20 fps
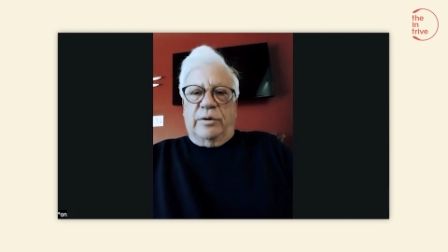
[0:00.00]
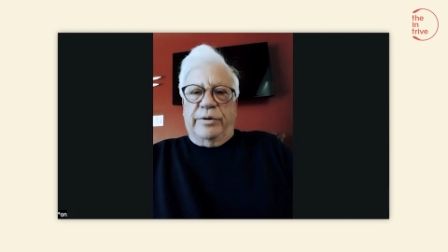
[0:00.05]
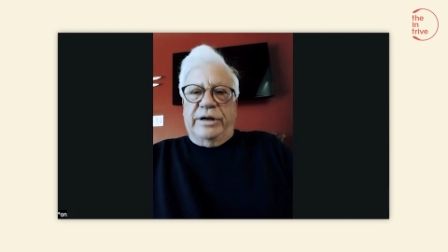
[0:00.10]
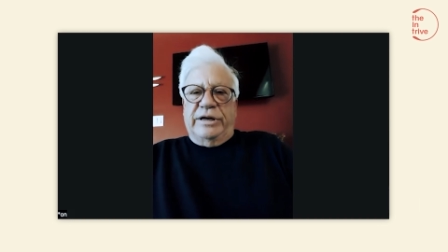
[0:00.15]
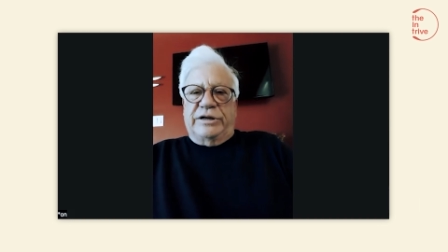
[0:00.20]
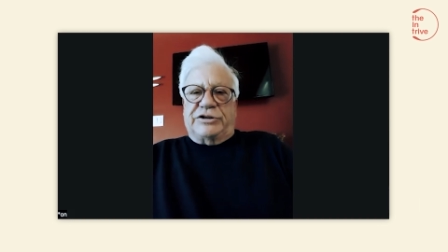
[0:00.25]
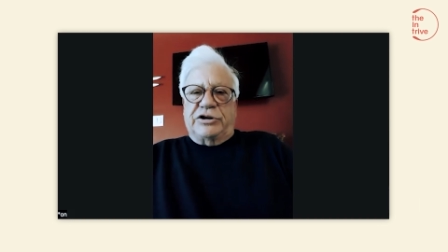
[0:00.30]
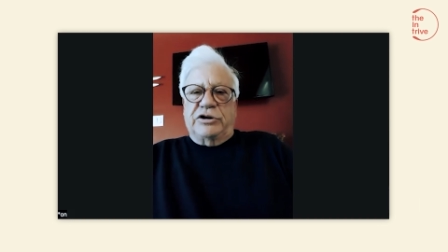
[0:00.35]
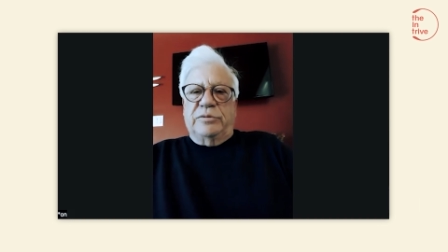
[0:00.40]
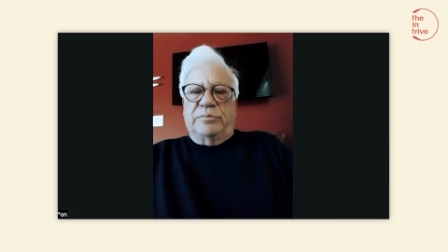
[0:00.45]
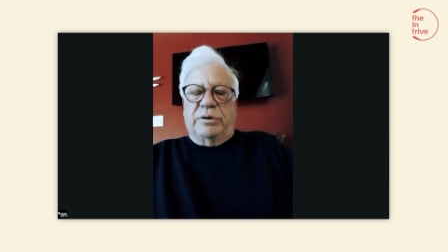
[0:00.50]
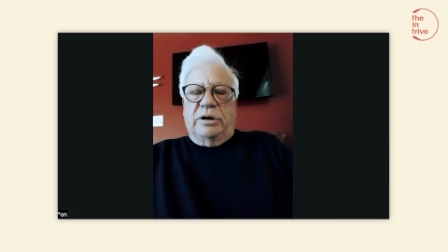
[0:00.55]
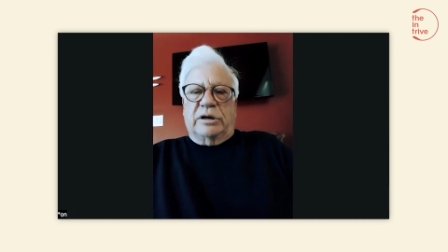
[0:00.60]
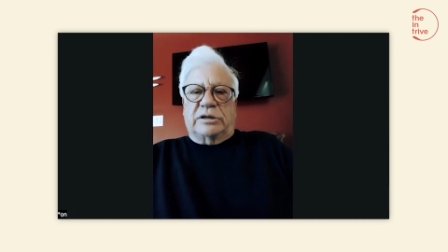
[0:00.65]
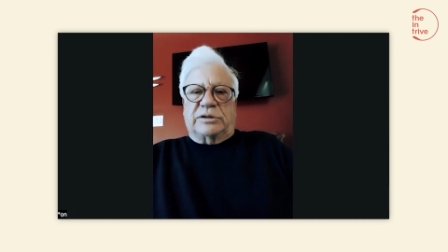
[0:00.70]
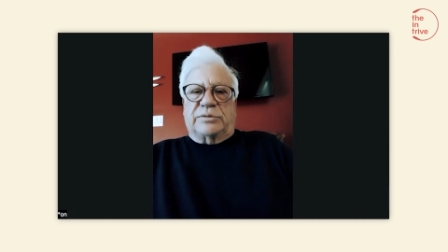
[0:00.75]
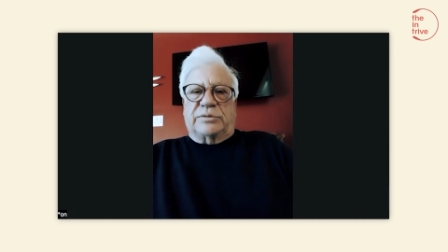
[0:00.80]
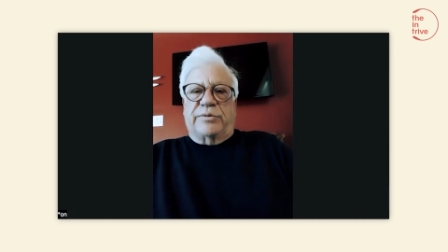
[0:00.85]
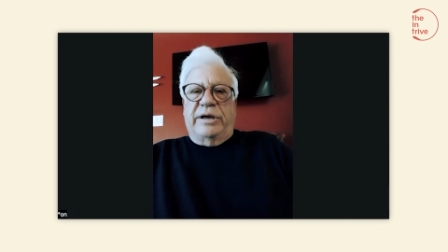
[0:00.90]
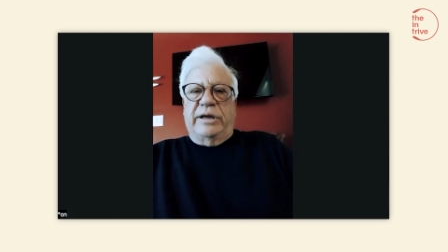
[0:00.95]
two
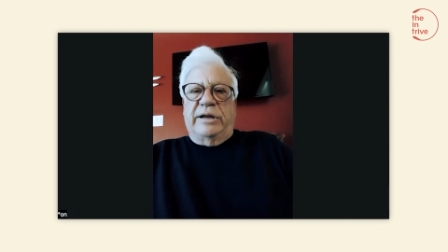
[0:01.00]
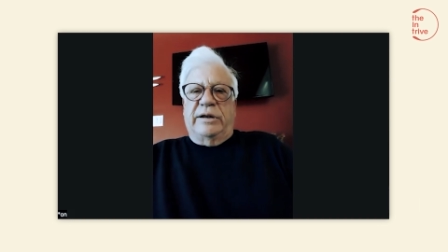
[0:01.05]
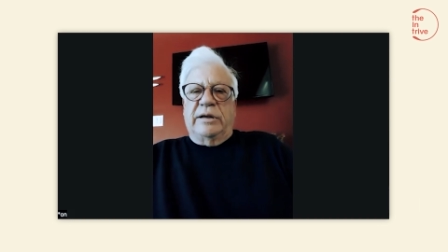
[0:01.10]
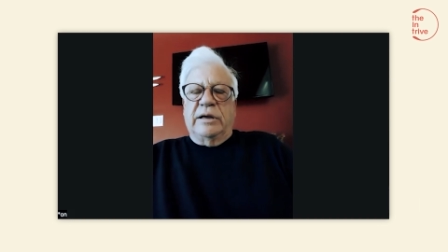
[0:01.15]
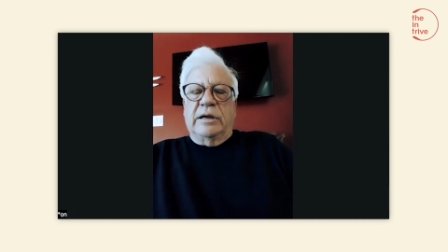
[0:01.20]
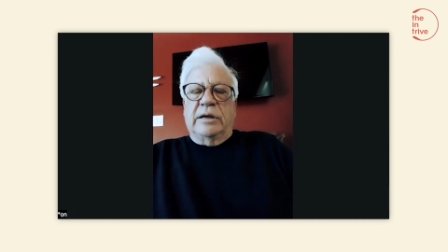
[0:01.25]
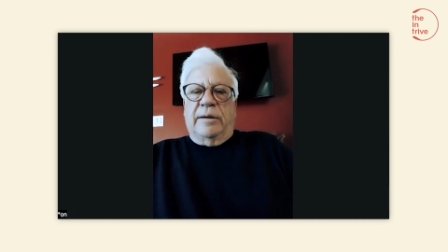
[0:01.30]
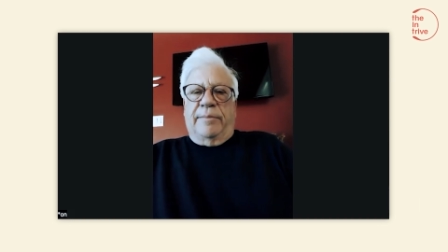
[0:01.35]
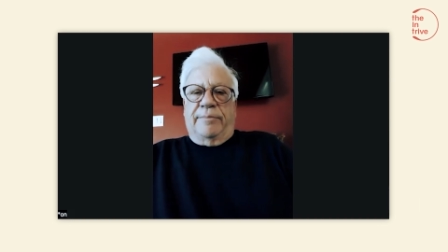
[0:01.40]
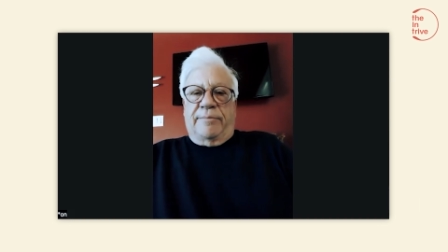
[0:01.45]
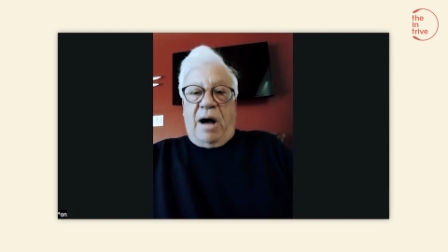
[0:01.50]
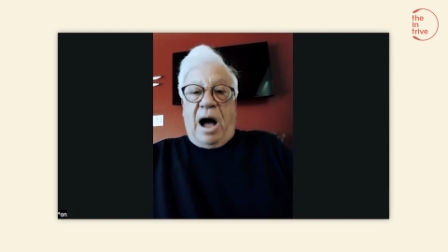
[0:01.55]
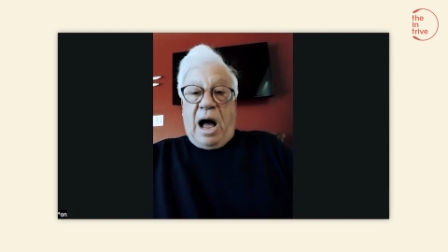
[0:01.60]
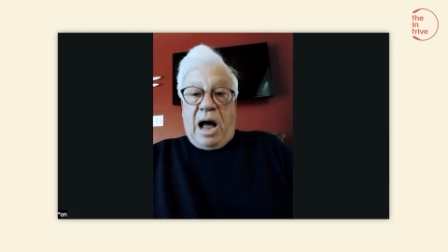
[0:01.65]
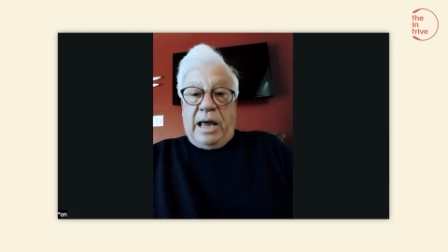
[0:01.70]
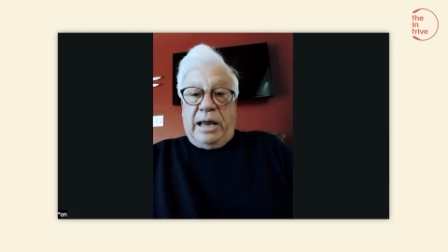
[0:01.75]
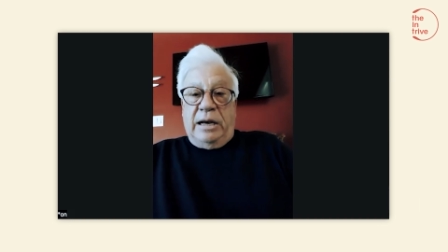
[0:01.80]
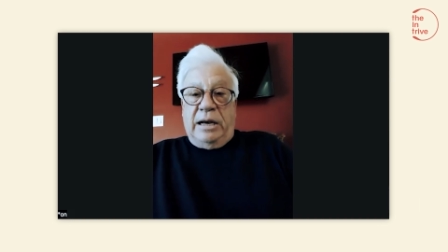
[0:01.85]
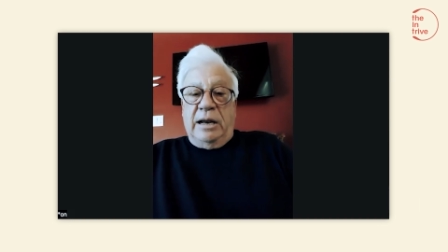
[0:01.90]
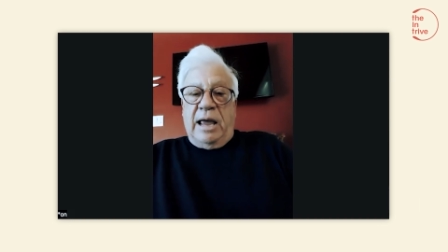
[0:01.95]
books, read
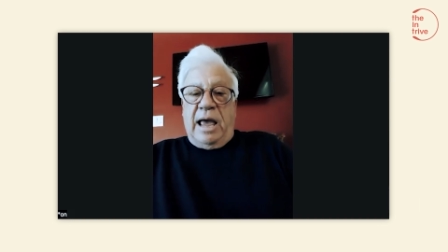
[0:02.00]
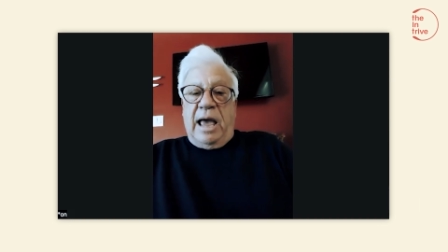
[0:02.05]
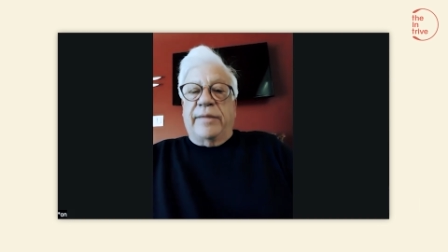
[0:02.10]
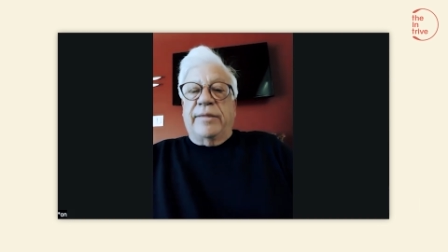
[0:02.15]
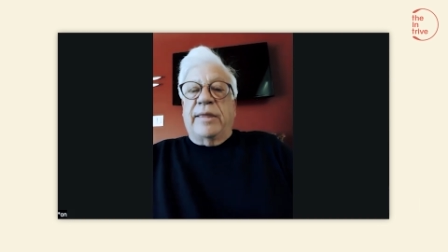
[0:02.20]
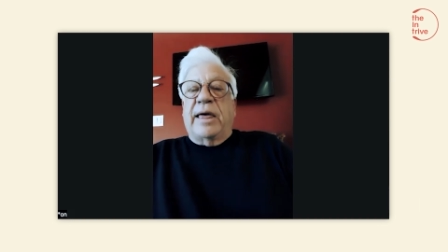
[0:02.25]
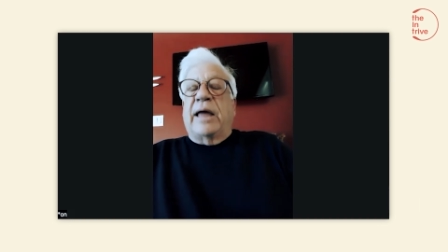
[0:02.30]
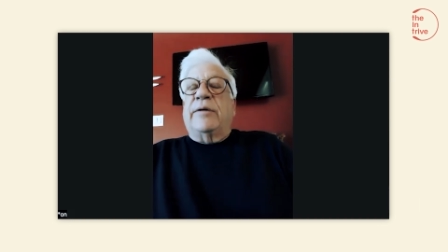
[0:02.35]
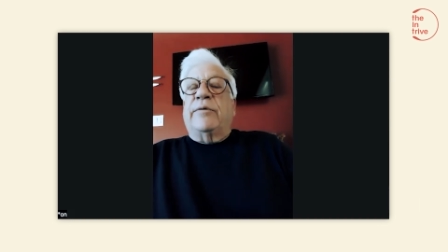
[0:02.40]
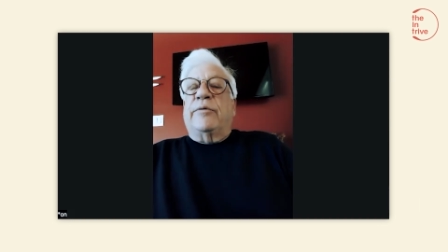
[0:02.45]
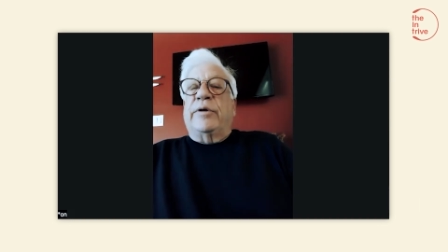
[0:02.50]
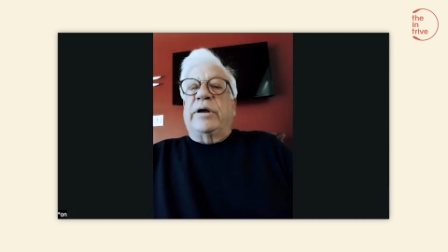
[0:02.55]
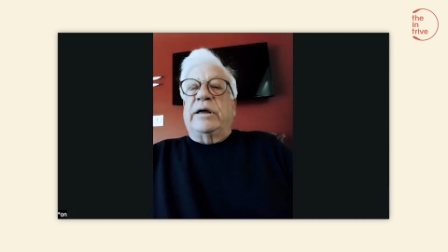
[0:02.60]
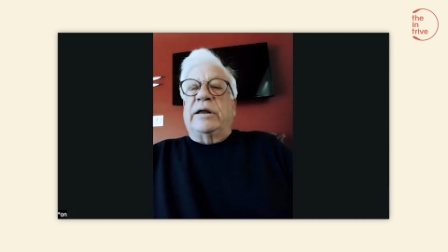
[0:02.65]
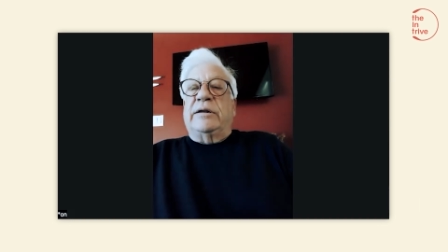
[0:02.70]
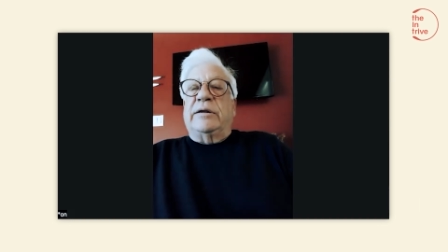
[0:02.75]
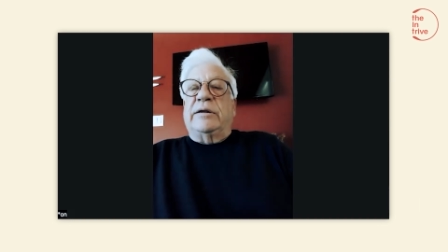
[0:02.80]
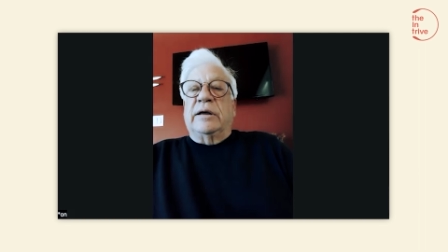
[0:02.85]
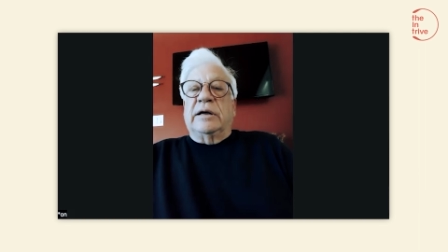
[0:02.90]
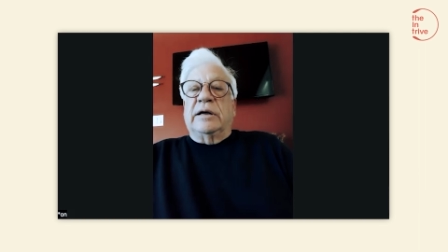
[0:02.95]
mine and then
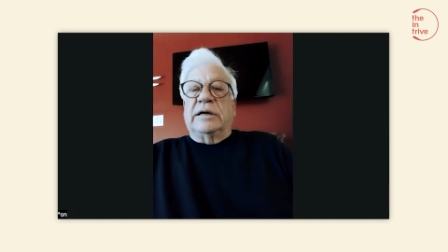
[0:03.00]
read